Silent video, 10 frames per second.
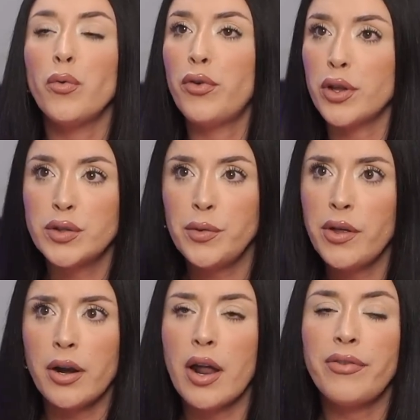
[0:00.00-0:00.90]
for those of
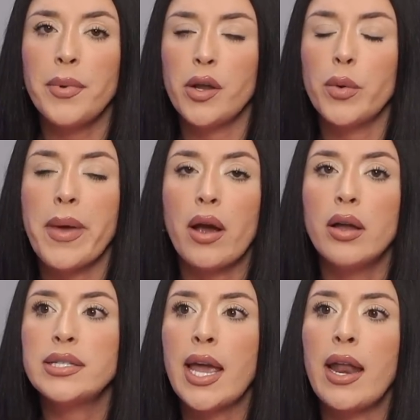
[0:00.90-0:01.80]
you that are not familiar with my
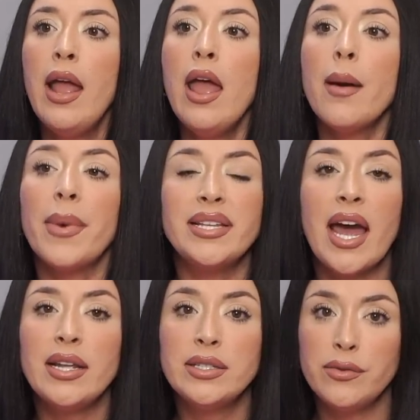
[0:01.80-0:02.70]
content, my
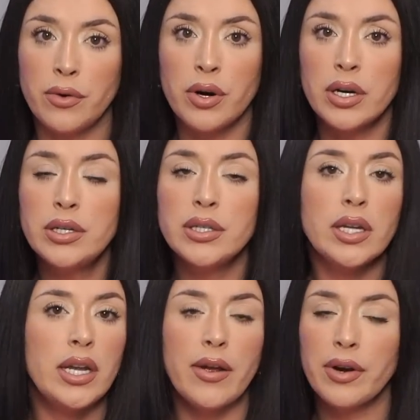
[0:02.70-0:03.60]
dad is
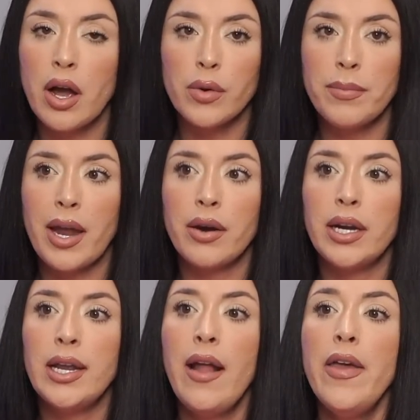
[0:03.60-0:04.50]
divorced. He never got
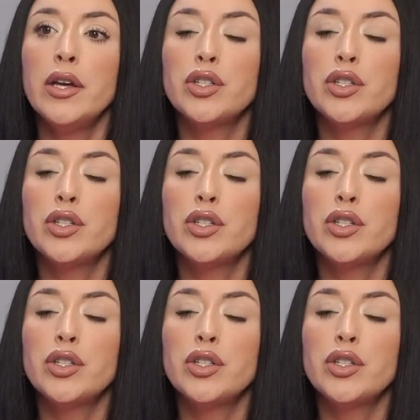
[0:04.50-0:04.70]
remarried.